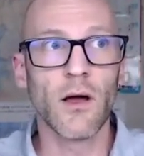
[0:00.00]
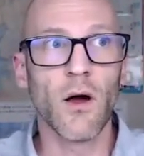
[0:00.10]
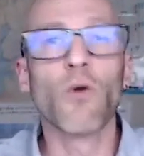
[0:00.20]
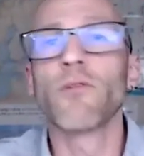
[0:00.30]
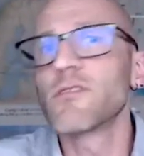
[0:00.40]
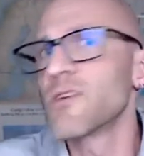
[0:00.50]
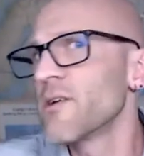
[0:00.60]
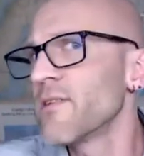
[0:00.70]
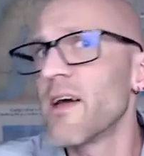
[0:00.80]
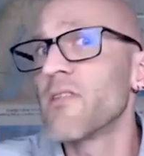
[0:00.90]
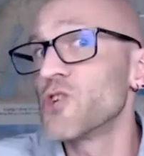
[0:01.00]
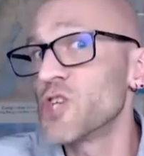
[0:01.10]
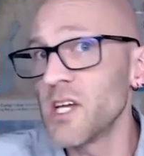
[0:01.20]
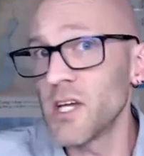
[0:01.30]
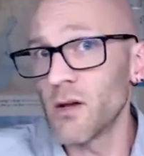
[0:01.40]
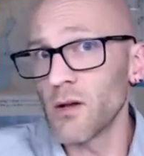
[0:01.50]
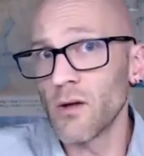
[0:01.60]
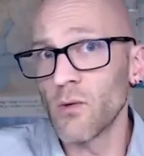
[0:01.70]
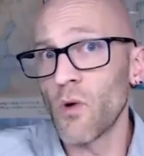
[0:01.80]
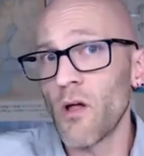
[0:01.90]
or they're turning the other cheek
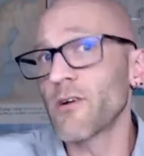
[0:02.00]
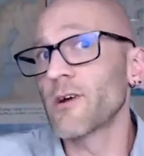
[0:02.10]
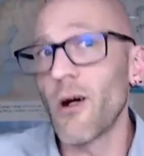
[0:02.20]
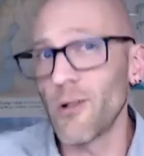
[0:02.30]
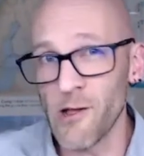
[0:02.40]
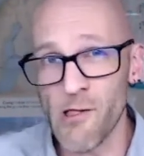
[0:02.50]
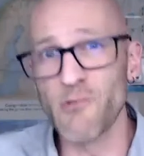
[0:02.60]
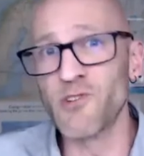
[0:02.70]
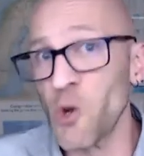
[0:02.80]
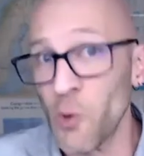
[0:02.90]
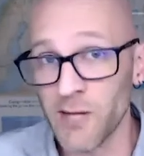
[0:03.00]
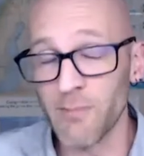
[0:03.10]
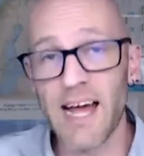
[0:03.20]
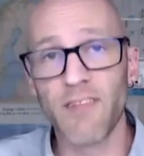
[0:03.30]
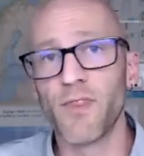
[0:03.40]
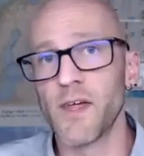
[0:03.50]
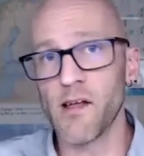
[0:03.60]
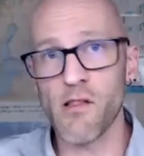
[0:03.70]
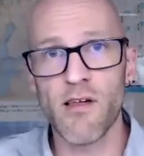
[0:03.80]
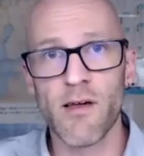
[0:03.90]
while their colleagues are doing bad
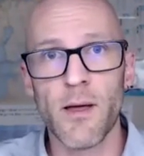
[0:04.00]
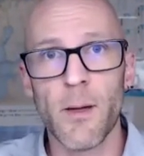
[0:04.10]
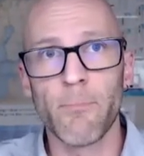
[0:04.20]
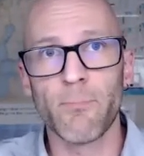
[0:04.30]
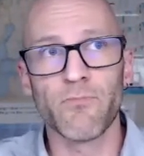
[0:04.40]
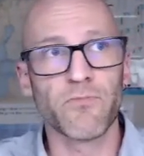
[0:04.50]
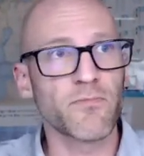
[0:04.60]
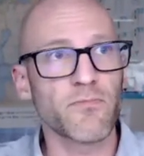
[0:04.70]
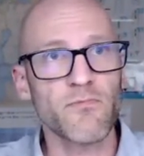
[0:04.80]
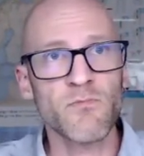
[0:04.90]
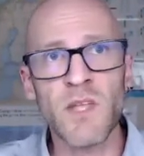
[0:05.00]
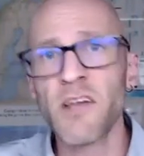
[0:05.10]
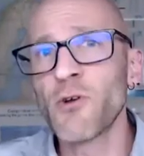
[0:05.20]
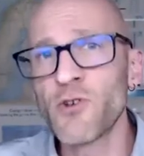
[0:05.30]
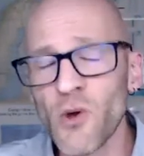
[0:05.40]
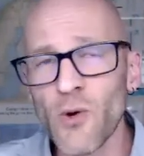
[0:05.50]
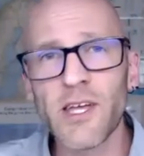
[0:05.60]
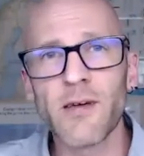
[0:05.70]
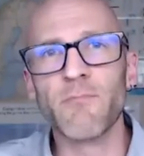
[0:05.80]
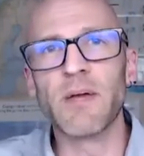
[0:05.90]
things. And they're doing
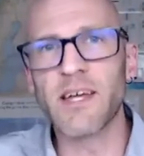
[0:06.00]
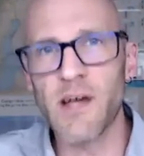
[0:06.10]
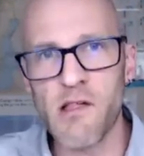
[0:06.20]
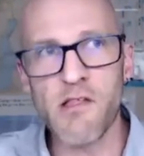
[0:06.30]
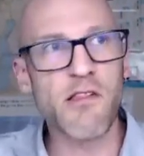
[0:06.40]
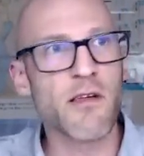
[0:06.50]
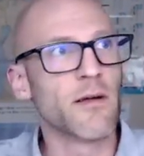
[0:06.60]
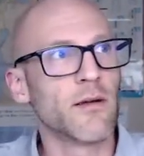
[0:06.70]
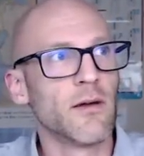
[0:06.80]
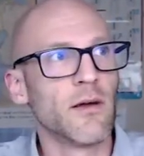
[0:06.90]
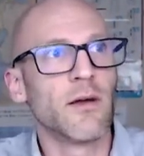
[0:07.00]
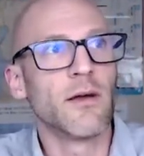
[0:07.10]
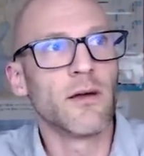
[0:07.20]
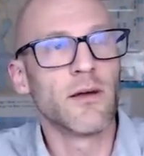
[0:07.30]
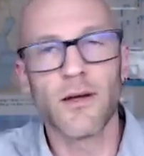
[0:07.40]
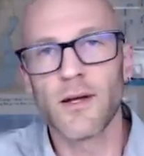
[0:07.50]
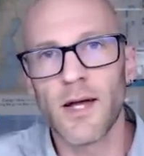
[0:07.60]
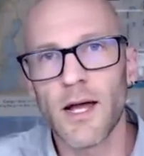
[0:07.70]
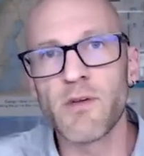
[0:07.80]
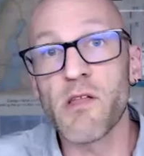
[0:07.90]
it because,
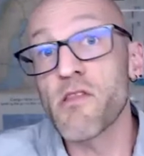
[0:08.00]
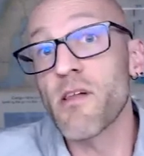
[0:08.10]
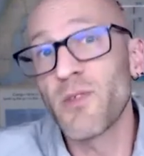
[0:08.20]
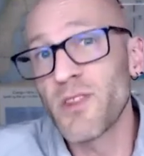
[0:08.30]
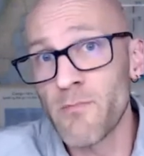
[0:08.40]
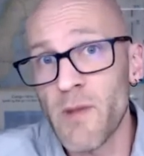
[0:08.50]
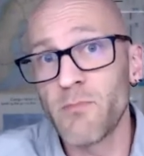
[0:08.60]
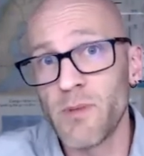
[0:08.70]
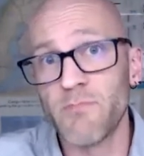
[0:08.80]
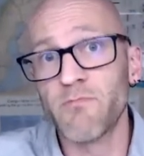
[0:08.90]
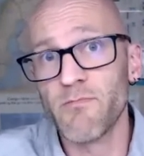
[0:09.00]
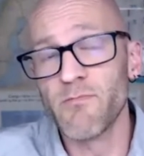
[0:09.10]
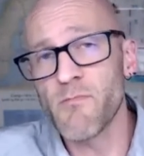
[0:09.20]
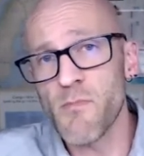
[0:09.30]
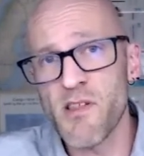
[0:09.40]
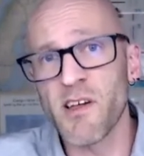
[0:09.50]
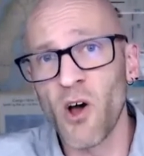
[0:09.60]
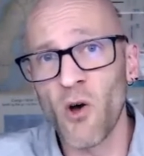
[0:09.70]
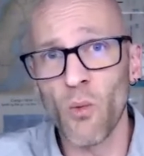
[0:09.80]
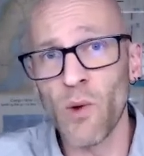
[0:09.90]
I mean, some of them might be
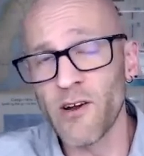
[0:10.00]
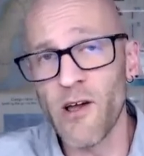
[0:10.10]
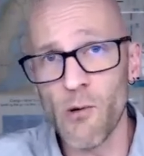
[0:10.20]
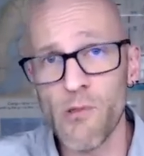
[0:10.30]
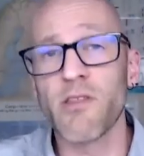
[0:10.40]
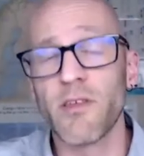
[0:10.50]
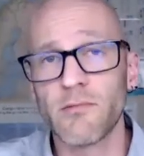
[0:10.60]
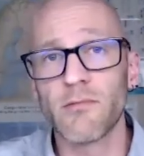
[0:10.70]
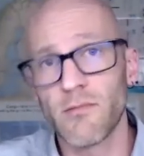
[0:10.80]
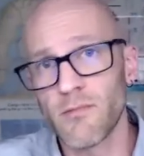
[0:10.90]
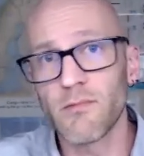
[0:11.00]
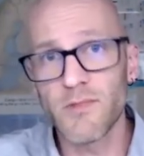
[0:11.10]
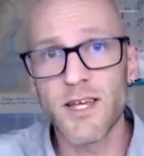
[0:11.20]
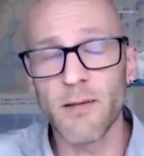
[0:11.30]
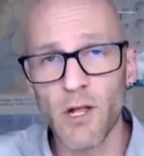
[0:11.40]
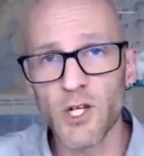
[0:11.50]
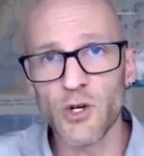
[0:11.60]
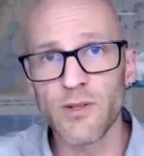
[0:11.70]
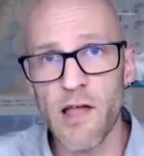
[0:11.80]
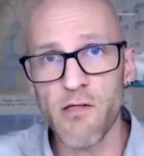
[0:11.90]
sicko weirdos that take pleasure
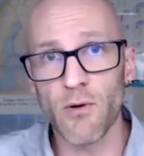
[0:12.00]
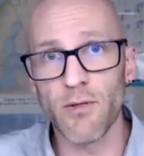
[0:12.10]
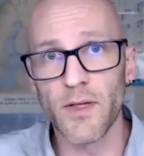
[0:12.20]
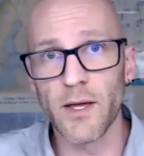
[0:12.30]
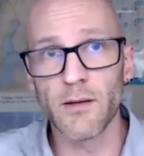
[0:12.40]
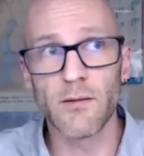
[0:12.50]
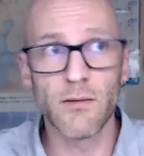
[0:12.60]
in that sort of thing.